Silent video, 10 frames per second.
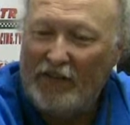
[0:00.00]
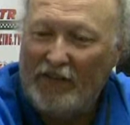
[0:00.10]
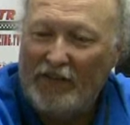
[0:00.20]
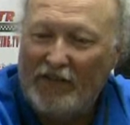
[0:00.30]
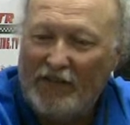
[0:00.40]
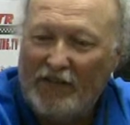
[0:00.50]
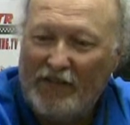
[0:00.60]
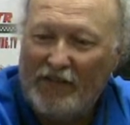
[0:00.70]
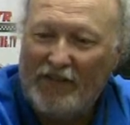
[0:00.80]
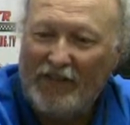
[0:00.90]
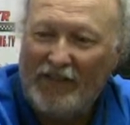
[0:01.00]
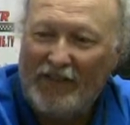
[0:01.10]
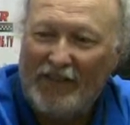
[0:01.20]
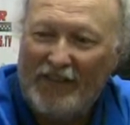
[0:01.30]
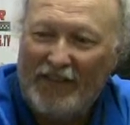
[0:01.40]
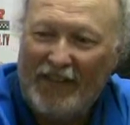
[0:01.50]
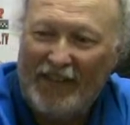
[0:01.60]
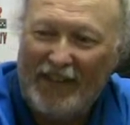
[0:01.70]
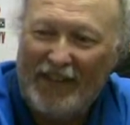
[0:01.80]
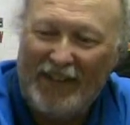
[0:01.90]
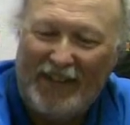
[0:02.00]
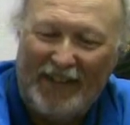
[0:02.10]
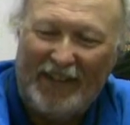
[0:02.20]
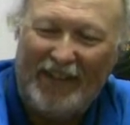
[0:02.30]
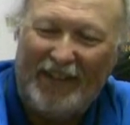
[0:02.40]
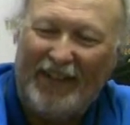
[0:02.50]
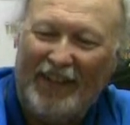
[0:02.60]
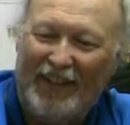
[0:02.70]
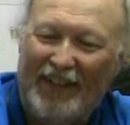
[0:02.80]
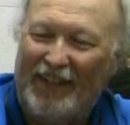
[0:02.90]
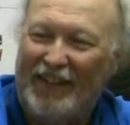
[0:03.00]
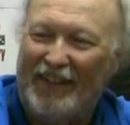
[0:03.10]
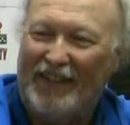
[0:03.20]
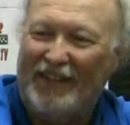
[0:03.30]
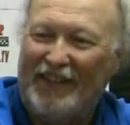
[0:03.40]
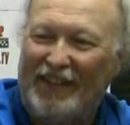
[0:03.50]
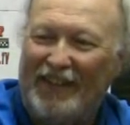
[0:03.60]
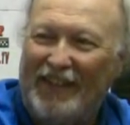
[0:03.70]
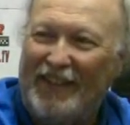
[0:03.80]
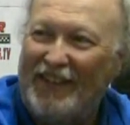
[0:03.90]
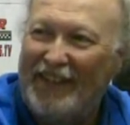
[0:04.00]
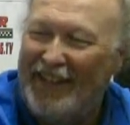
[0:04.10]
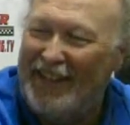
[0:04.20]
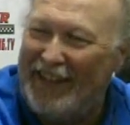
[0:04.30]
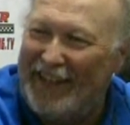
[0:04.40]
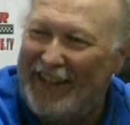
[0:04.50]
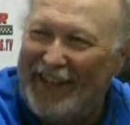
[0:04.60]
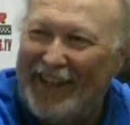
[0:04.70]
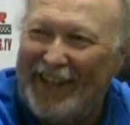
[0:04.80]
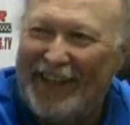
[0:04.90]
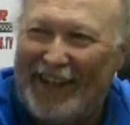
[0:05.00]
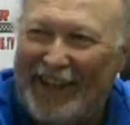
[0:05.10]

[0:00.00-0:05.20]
[no speech]